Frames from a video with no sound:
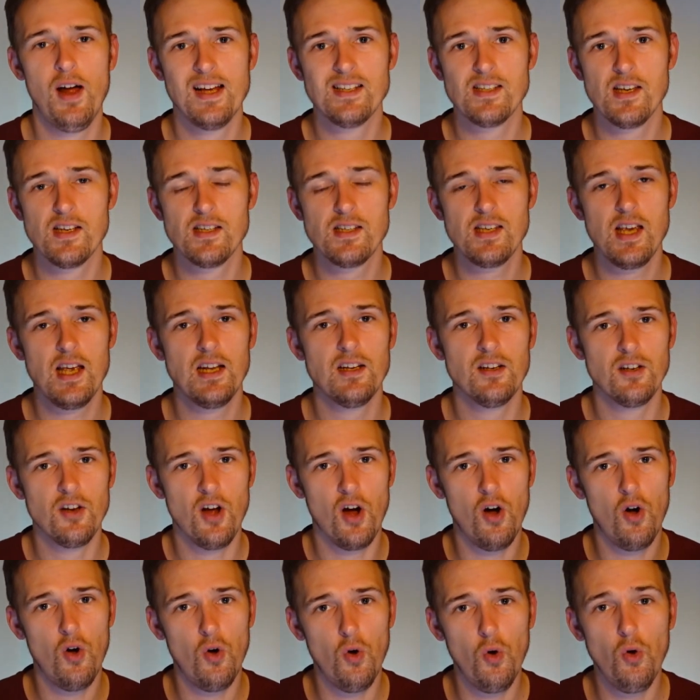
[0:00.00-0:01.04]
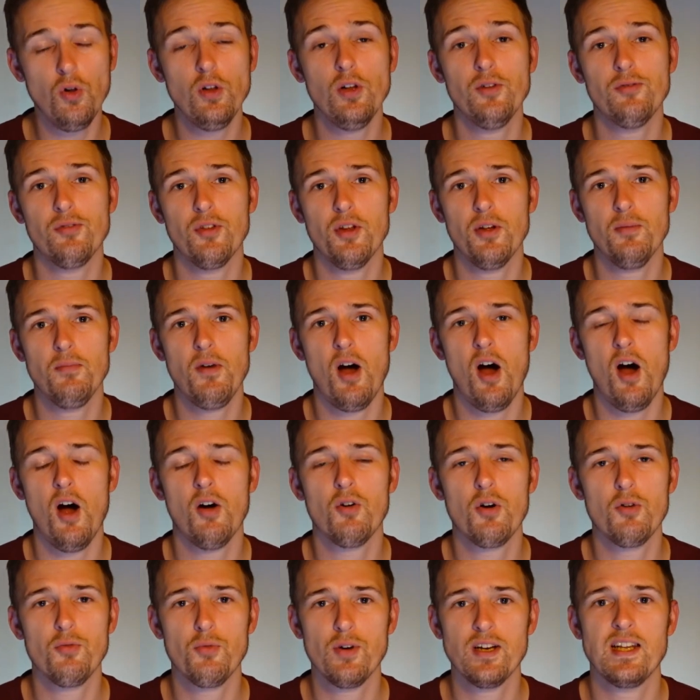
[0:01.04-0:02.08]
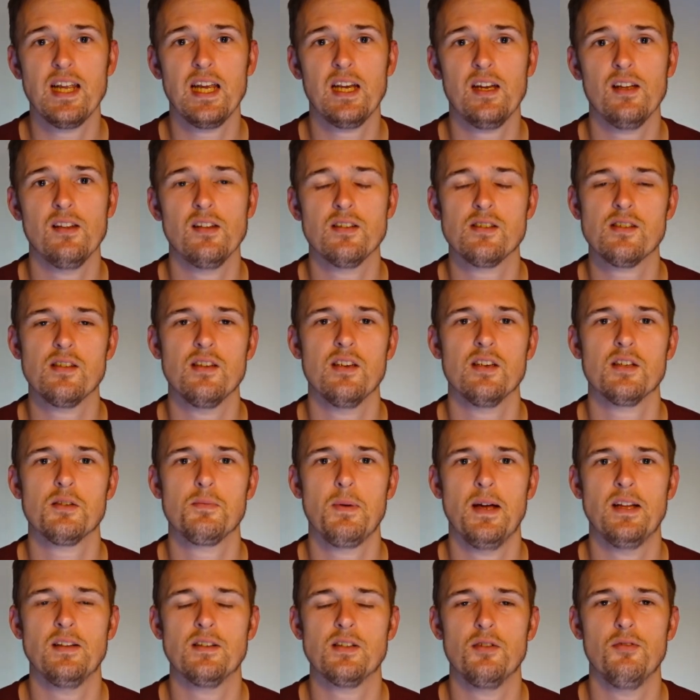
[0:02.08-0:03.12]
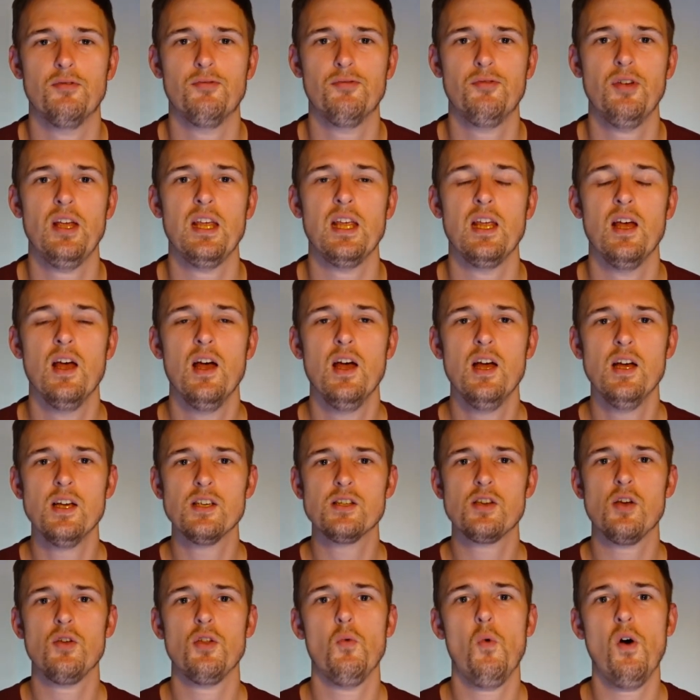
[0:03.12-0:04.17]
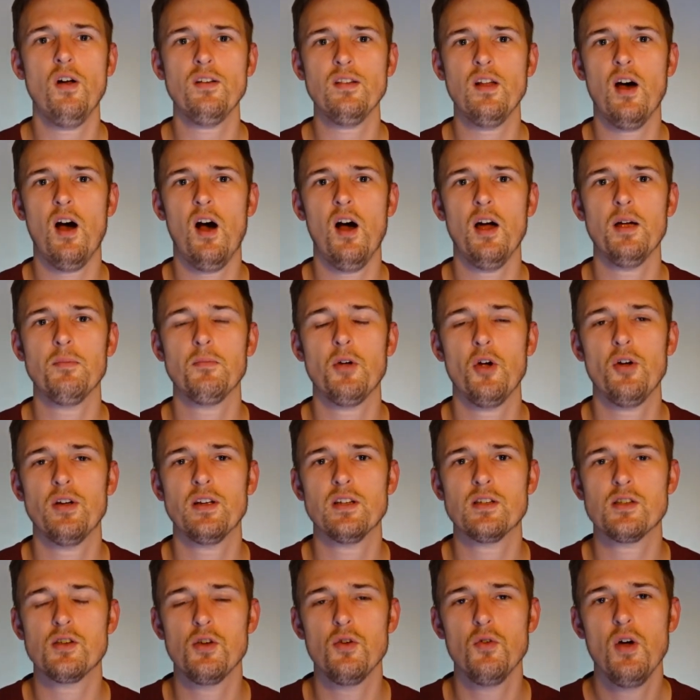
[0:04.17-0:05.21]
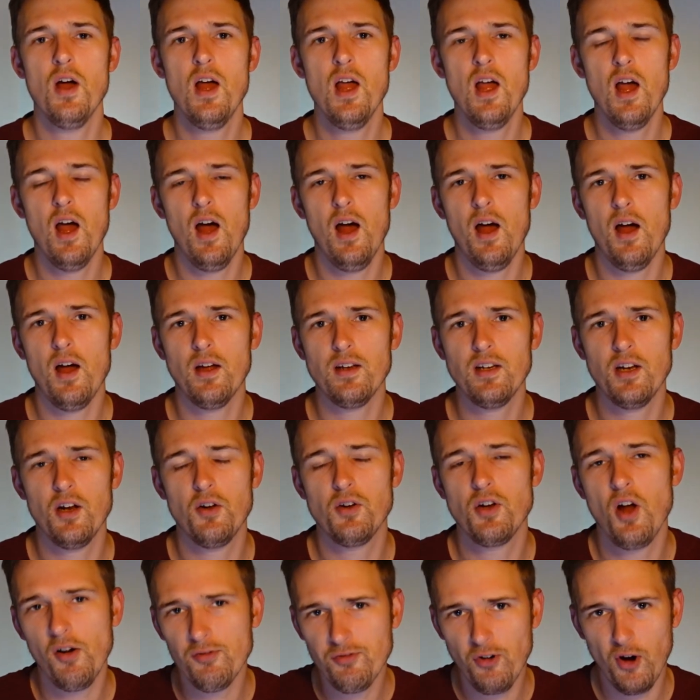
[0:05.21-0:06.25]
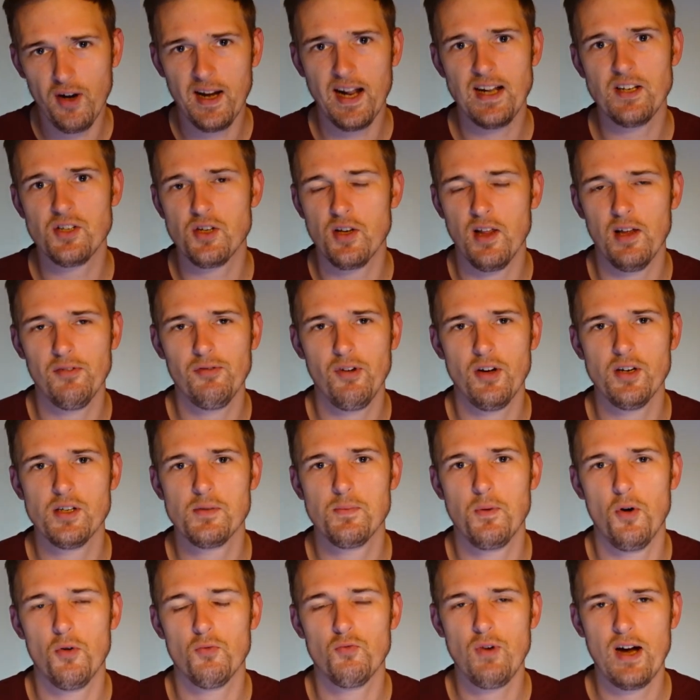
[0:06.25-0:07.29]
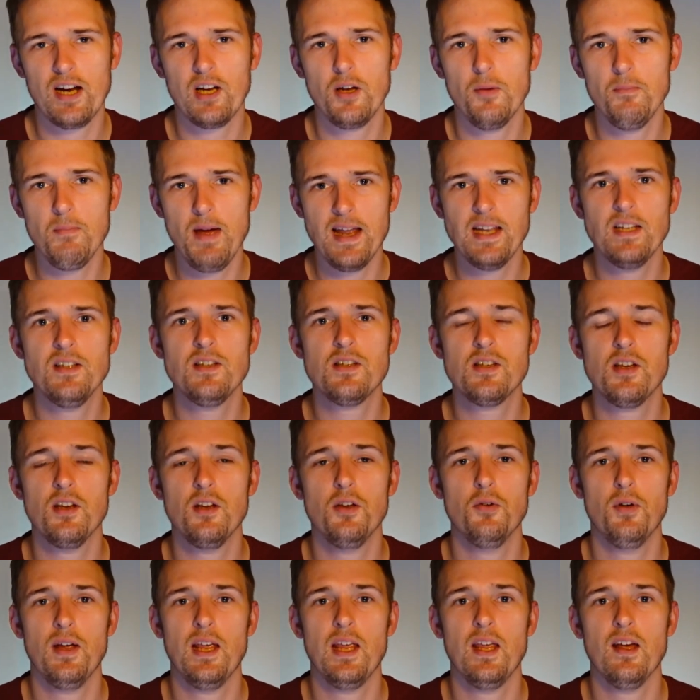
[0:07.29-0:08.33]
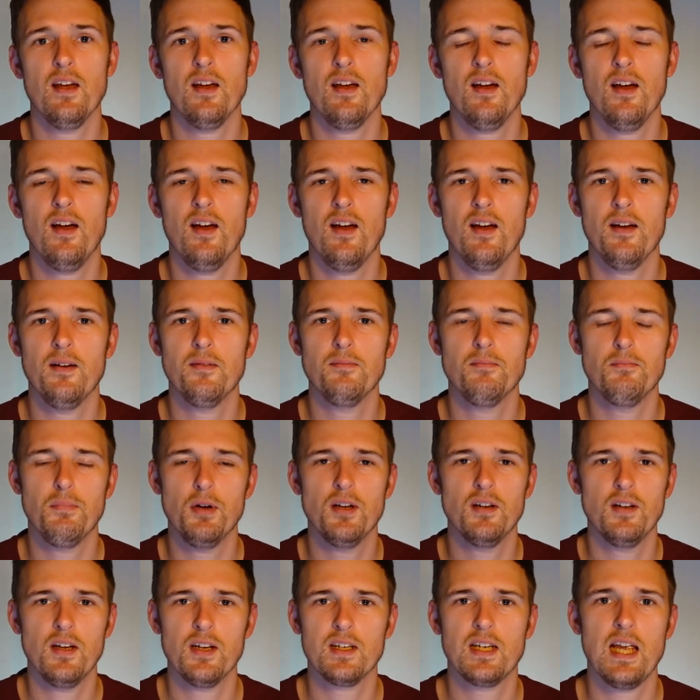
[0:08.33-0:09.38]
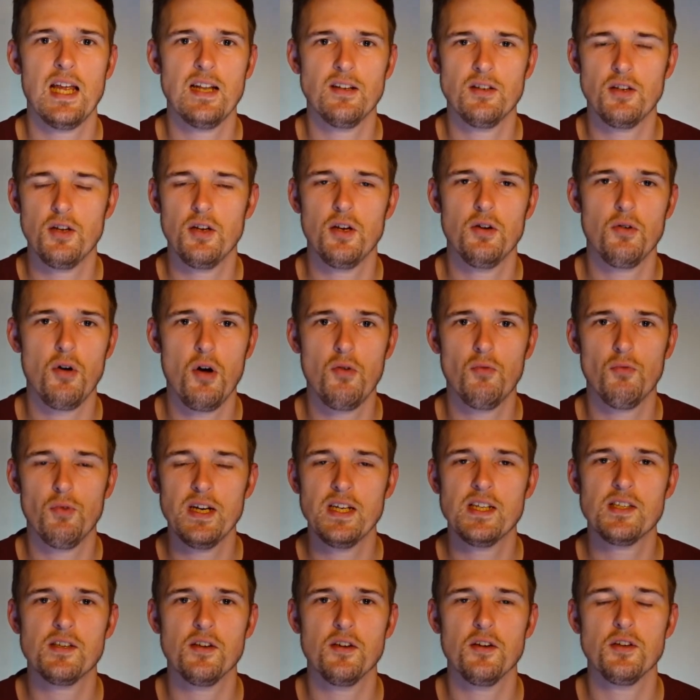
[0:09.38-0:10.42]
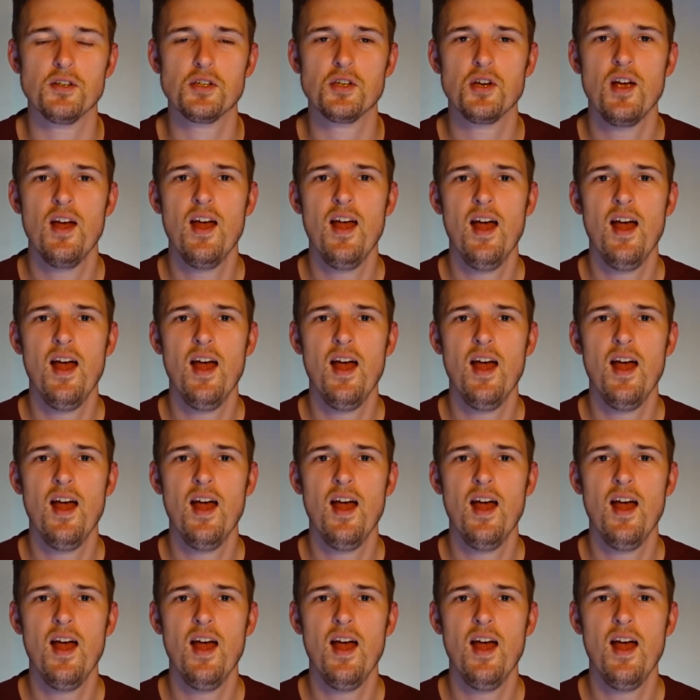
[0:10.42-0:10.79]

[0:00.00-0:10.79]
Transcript: as I said, not all of them are a ridiculously expensive fee. So the one that I'm going to, not financial advice, but recommend to you here, but again, do your own research,